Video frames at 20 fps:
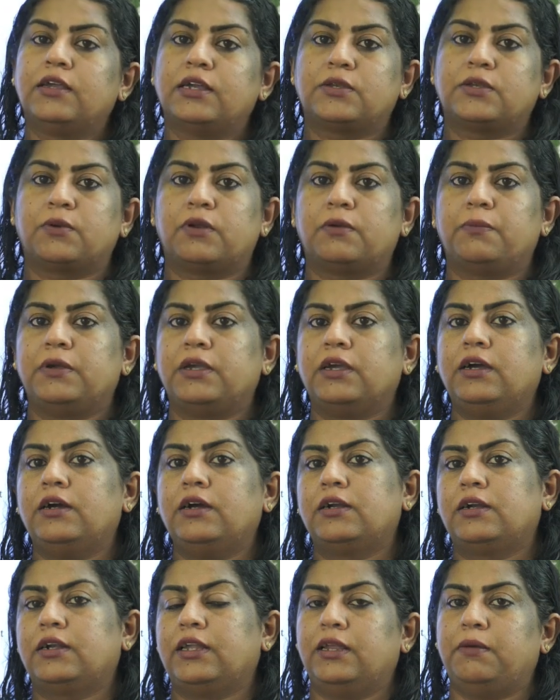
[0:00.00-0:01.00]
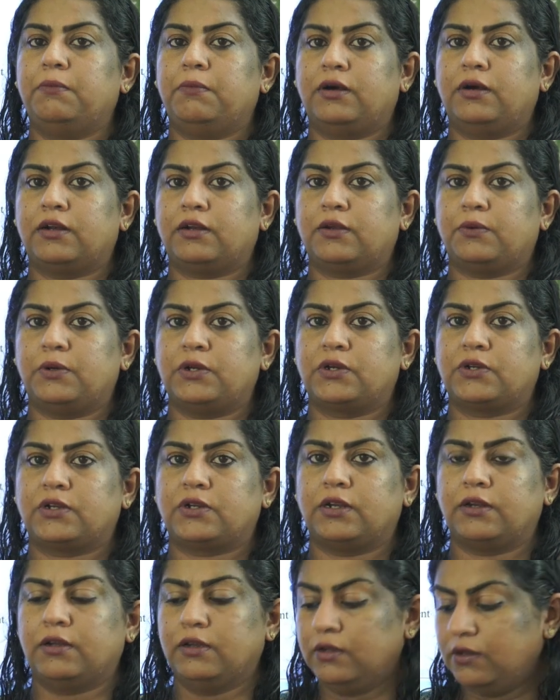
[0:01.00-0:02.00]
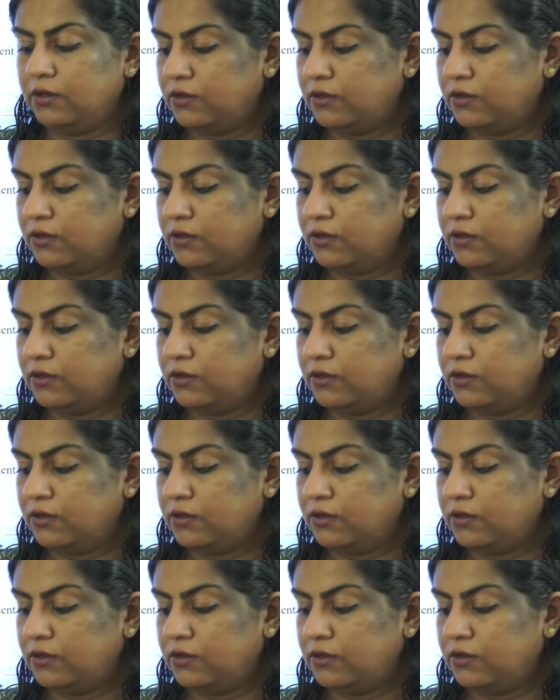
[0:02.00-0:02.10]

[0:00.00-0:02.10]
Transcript: it will be a 10-mark question.